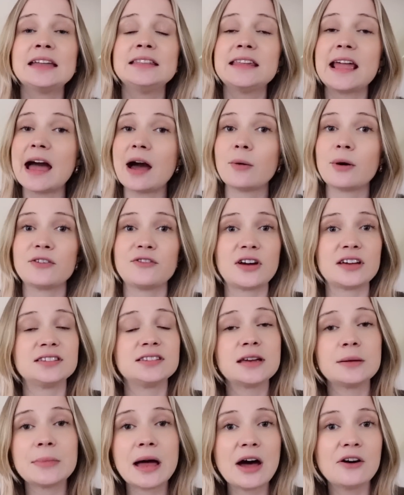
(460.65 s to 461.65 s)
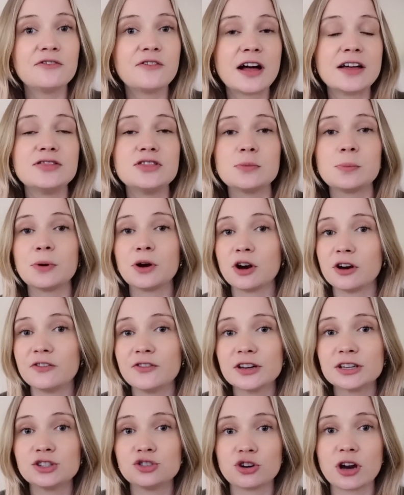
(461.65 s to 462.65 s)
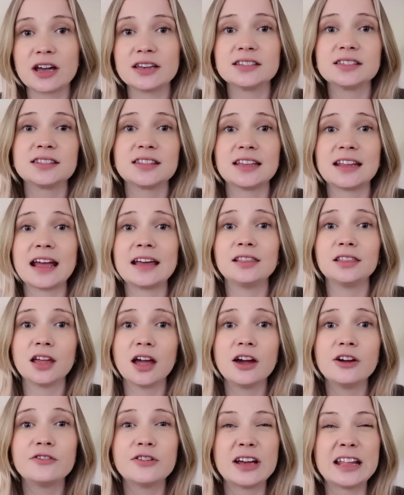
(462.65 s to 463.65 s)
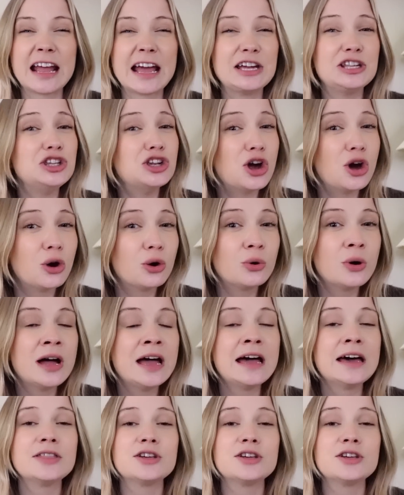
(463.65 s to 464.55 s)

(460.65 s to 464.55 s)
Now, if I somehow find the perfect dress that I love and I know